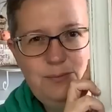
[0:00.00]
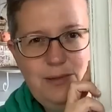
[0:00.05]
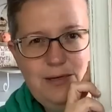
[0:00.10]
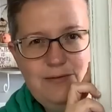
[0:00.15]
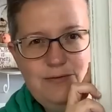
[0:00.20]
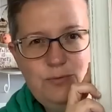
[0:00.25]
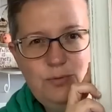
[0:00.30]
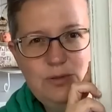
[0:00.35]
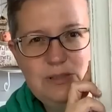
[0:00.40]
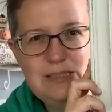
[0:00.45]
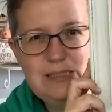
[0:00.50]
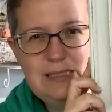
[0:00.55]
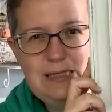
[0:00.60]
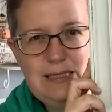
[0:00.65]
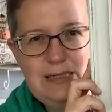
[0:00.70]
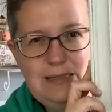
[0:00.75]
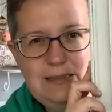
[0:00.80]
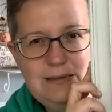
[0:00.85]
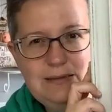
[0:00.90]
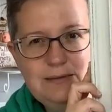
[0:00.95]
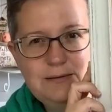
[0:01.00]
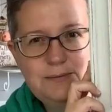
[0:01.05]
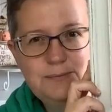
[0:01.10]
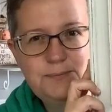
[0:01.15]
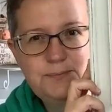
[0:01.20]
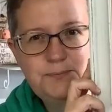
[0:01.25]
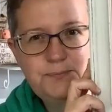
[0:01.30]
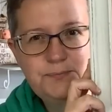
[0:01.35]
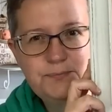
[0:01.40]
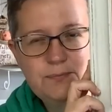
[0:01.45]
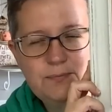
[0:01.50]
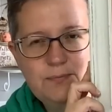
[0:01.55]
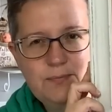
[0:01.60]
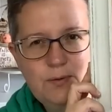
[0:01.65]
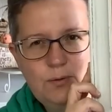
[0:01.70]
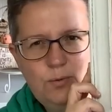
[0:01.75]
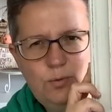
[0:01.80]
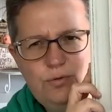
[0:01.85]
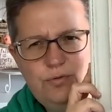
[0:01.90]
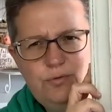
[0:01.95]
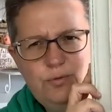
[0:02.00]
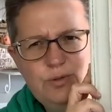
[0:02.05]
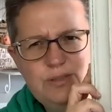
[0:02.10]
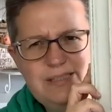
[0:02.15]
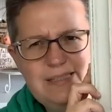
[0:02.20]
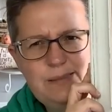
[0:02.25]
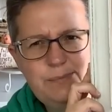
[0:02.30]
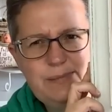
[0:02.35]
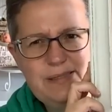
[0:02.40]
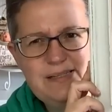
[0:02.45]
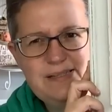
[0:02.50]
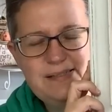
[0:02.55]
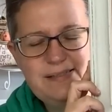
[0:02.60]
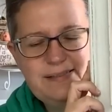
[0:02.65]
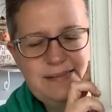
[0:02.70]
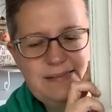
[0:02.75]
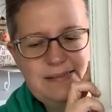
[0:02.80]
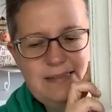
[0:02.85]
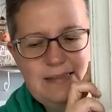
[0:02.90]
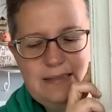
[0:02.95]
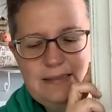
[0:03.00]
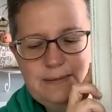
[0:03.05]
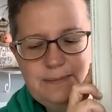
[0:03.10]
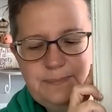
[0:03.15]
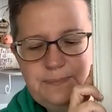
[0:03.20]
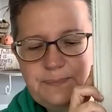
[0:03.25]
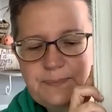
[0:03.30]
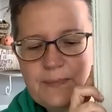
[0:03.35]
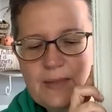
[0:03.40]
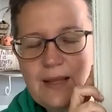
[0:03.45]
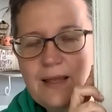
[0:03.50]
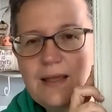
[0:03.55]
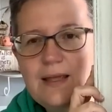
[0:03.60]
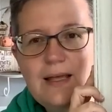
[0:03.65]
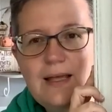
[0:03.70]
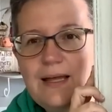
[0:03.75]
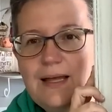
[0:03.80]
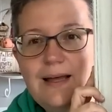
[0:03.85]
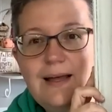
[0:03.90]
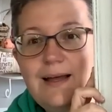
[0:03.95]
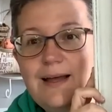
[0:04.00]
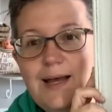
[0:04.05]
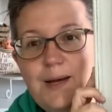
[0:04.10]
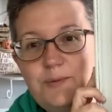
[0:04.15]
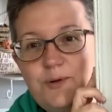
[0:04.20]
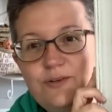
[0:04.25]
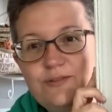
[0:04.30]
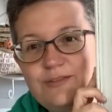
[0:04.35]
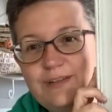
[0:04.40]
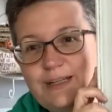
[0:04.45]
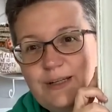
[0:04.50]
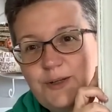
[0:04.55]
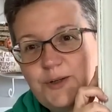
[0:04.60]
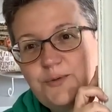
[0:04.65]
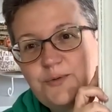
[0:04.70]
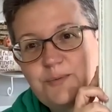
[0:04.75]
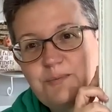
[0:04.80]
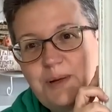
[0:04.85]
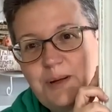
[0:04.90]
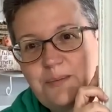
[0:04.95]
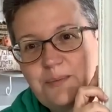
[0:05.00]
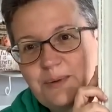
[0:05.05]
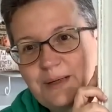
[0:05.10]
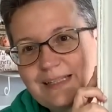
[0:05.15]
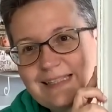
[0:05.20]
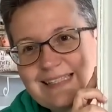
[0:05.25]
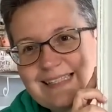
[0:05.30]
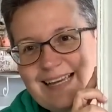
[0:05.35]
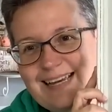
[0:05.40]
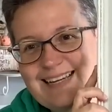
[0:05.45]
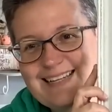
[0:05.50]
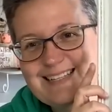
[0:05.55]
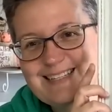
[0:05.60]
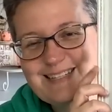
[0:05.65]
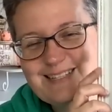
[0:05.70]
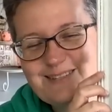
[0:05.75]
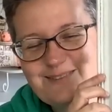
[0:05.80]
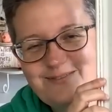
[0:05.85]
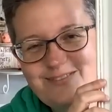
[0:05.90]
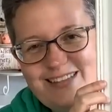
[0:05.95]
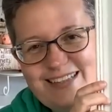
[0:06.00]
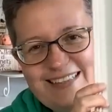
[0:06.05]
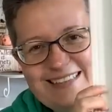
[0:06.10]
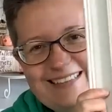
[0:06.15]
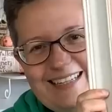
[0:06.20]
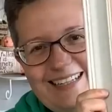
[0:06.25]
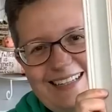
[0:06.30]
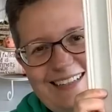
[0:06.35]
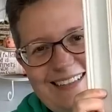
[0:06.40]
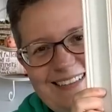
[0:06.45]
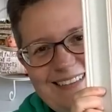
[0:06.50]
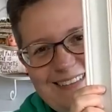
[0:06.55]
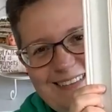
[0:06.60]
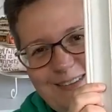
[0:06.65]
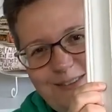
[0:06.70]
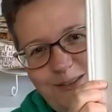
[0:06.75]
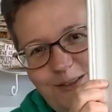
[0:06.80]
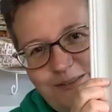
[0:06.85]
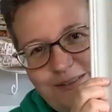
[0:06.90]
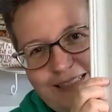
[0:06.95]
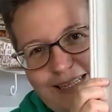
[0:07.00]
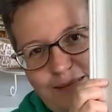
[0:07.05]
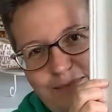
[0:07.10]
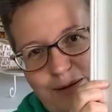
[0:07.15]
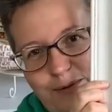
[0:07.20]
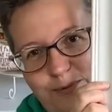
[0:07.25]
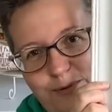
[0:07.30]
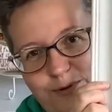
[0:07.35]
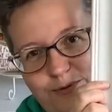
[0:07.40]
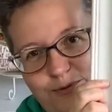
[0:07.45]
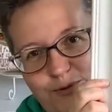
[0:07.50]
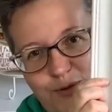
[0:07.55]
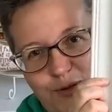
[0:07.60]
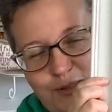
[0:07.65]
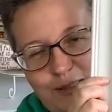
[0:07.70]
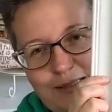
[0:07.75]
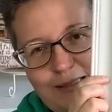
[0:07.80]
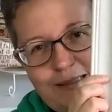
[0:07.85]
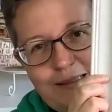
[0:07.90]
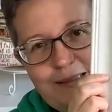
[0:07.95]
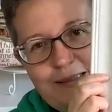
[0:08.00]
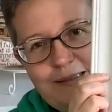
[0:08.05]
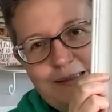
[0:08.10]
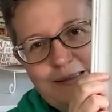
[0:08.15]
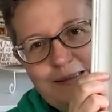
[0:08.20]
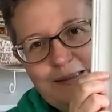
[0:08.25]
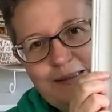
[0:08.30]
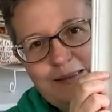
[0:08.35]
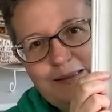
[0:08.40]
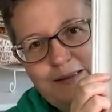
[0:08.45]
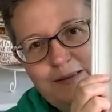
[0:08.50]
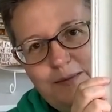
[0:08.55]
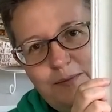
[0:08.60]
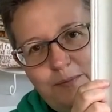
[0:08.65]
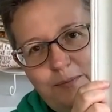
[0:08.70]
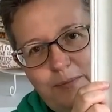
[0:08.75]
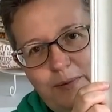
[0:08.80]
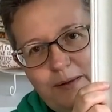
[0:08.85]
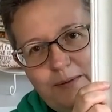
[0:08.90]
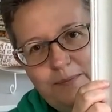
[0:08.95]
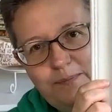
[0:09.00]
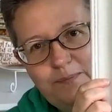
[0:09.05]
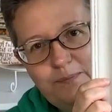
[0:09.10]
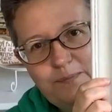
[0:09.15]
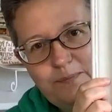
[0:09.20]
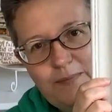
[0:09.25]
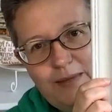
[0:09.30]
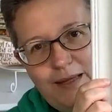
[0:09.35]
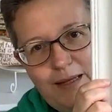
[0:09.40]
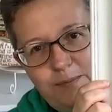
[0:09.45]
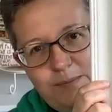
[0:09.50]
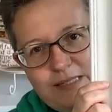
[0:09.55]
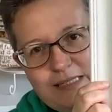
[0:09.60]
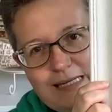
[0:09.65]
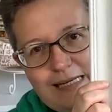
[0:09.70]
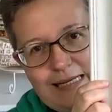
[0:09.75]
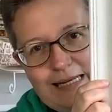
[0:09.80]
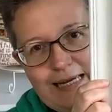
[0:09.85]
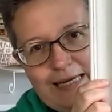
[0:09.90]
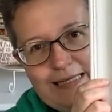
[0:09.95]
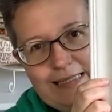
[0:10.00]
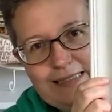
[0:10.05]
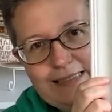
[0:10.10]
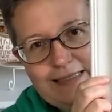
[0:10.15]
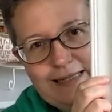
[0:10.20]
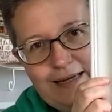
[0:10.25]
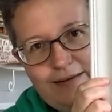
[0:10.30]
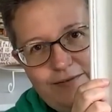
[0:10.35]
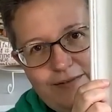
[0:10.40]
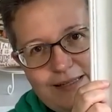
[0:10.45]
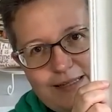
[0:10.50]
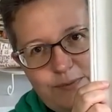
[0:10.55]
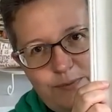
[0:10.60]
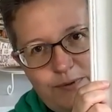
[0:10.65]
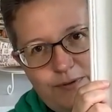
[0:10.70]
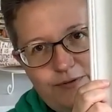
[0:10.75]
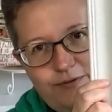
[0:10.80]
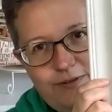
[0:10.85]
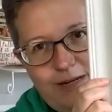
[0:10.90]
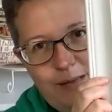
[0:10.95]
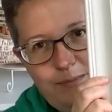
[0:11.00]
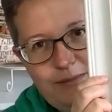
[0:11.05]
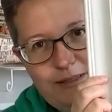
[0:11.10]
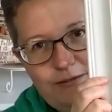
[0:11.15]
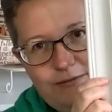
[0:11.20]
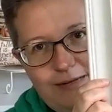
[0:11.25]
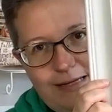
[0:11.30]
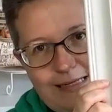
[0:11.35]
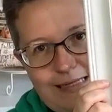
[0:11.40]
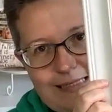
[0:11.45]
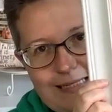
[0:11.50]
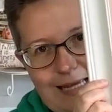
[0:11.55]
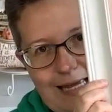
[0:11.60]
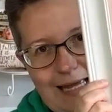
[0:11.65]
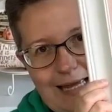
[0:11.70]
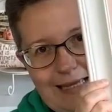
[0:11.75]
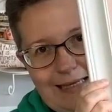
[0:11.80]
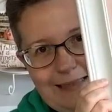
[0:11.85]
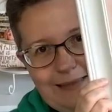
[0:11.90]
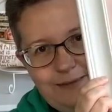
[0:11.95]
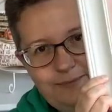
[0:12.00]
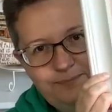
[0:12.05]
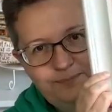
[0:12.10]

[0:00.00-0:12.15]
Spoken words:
by 14, 14 by 16. I'm not very good remembering sizes of things, so don't take my word for it. But I'm delighted to have this one framed and ready to hang.